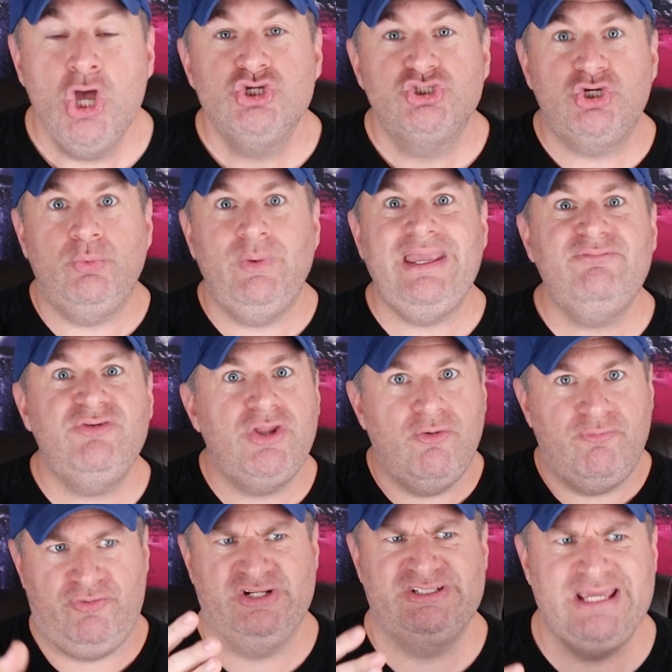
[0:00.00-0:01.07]
So even
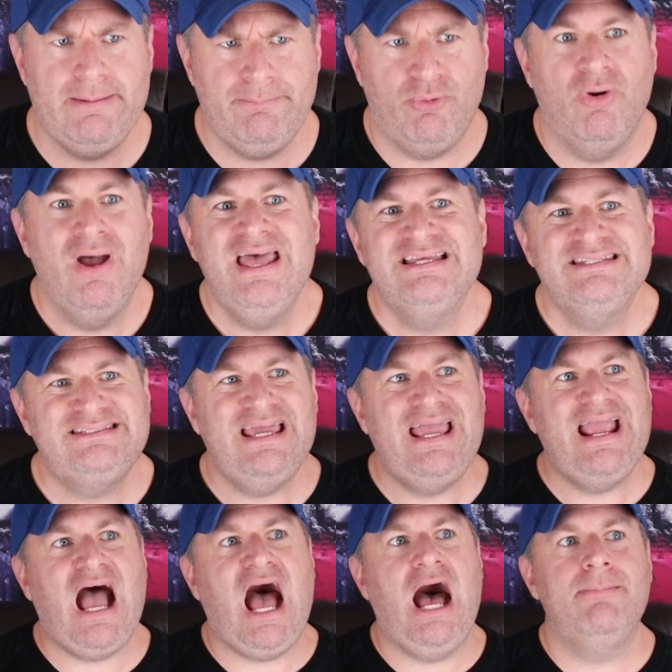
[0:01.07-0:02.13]
though, for example,
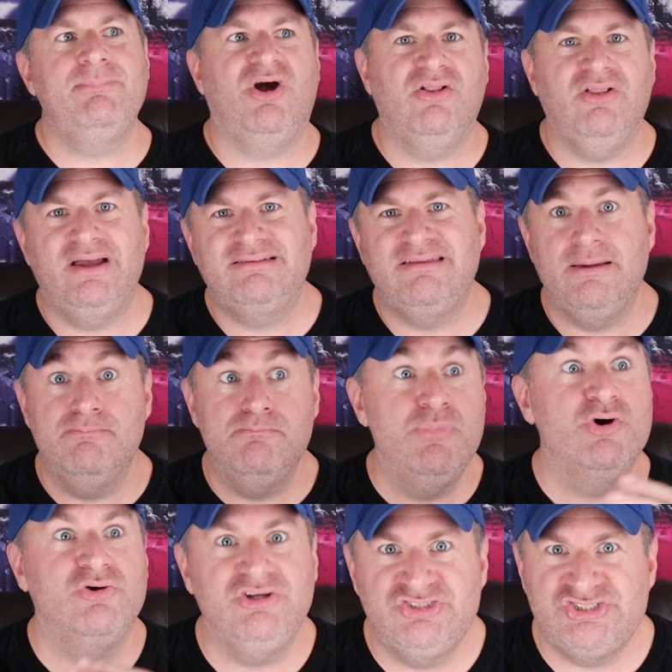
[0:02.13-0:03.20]
say I'm collecting
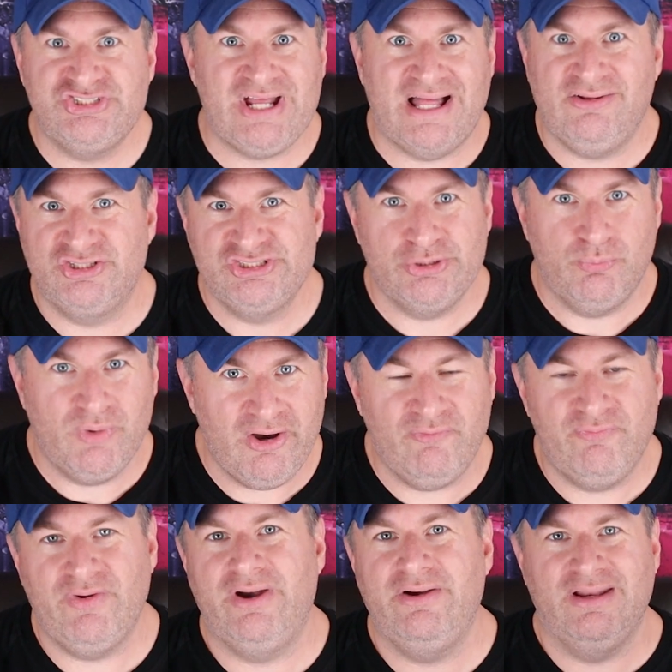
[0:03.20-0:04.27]
millions of dollars of
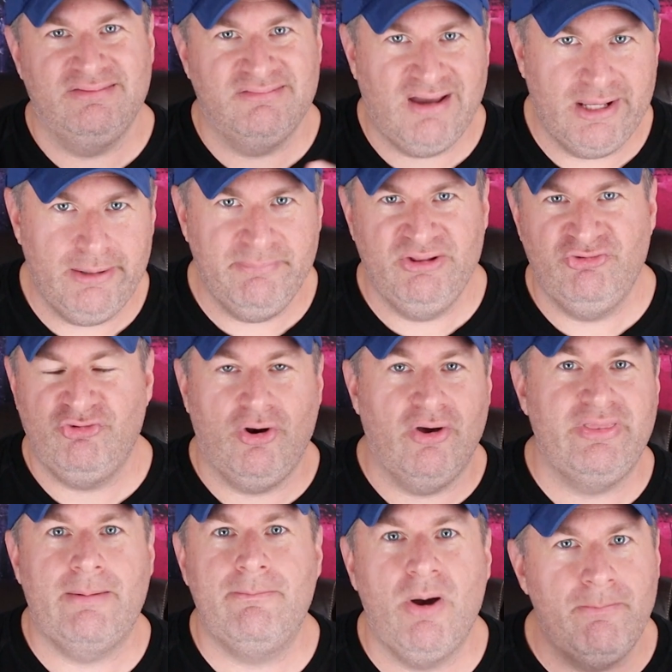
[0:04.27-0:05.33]
welfare and entitlements and
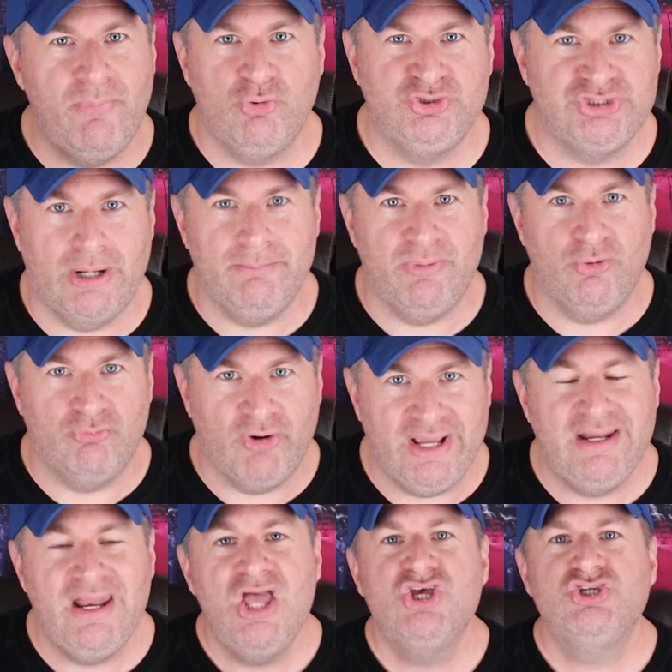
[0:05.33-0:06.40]
all that mumbo jumbo,
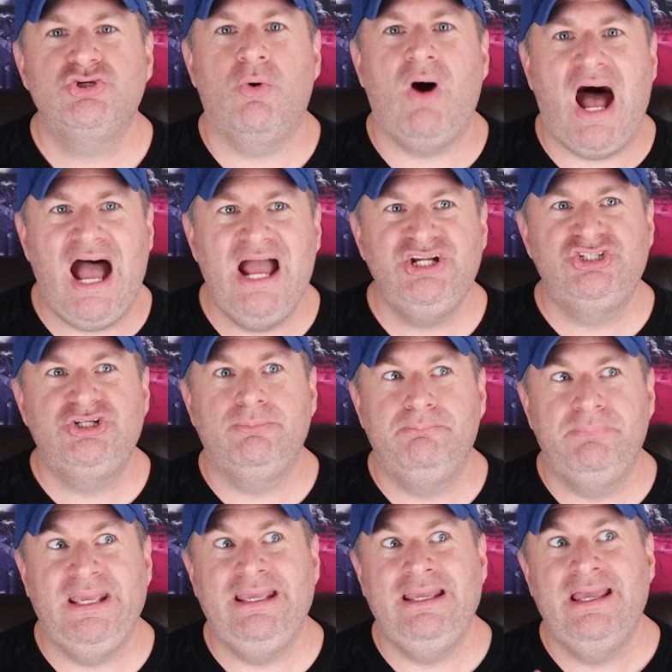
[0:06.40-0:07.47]
right? So I should
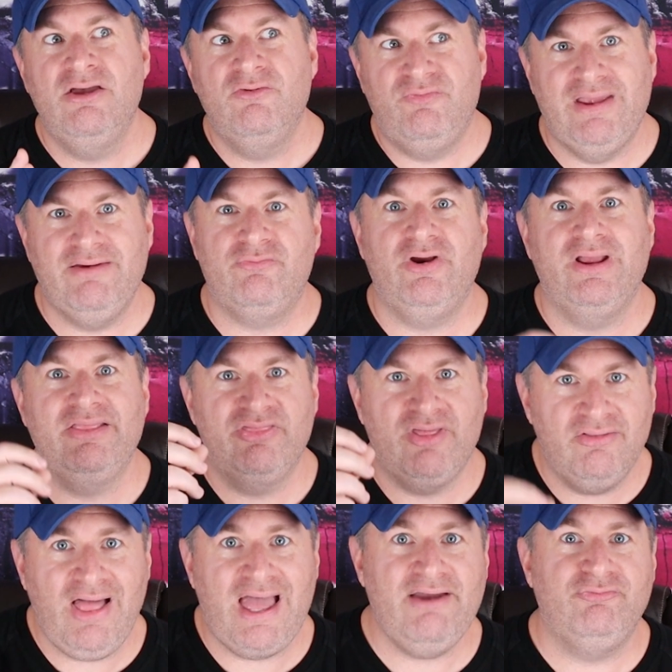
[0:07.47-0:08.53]
be favoring
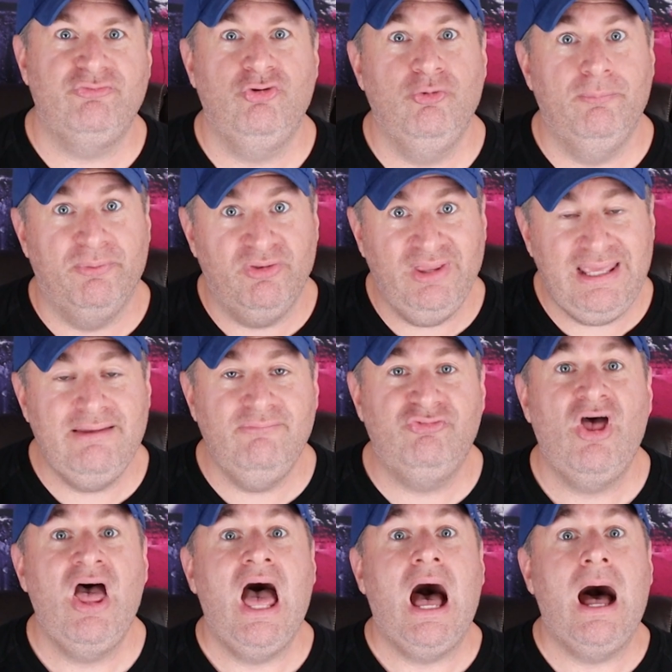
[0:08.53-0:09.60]
the left, who
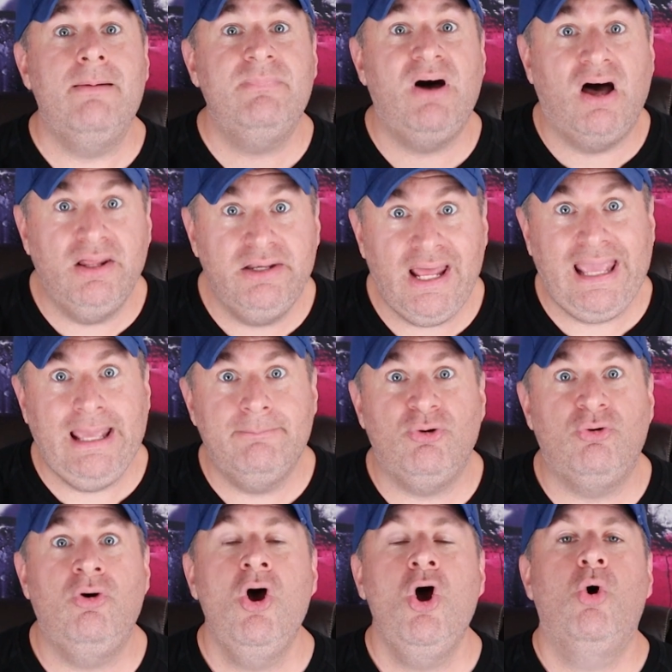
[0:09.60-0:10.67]
believes I'm
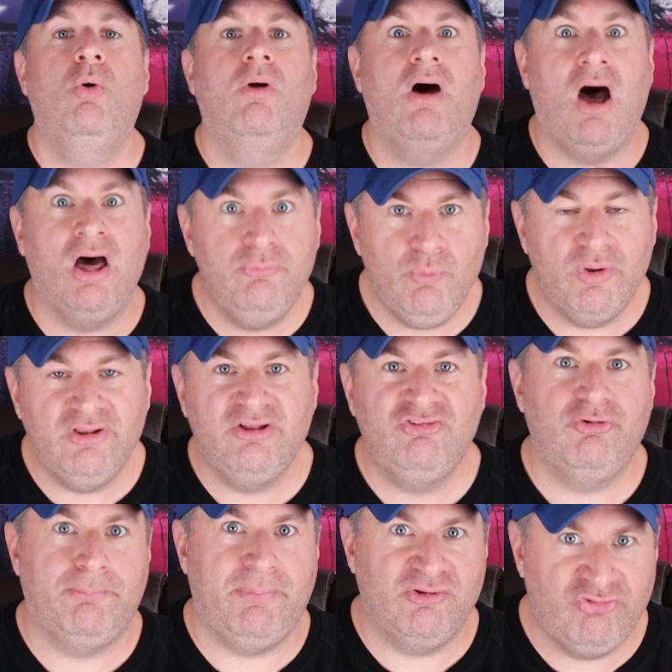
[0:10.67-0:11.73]
unable or unwilling
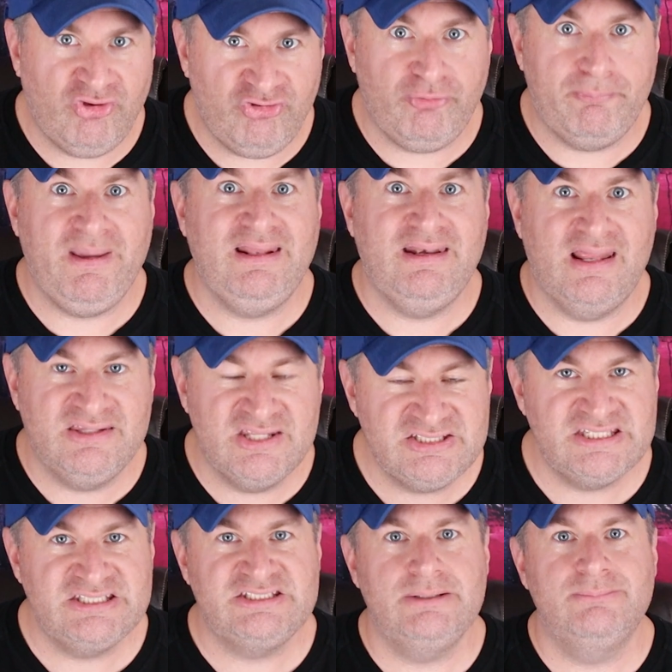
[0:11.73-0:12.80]
to participate in the
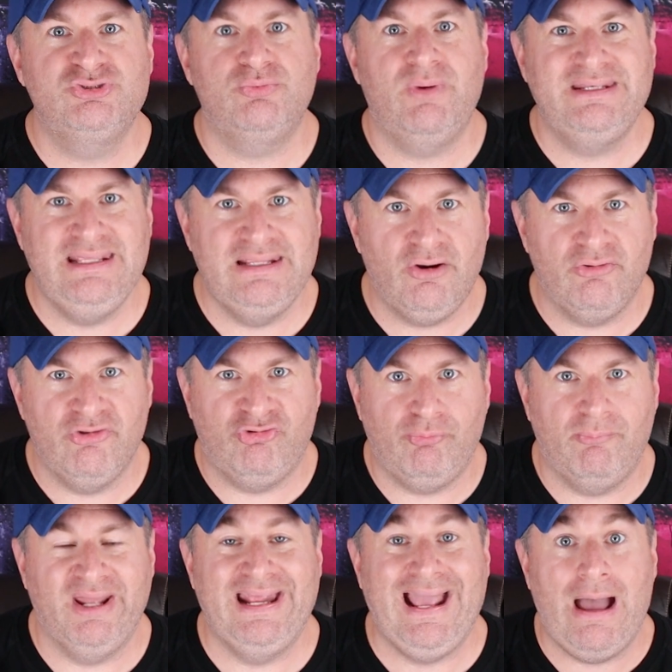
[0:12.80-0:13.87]
system, so I need all this money.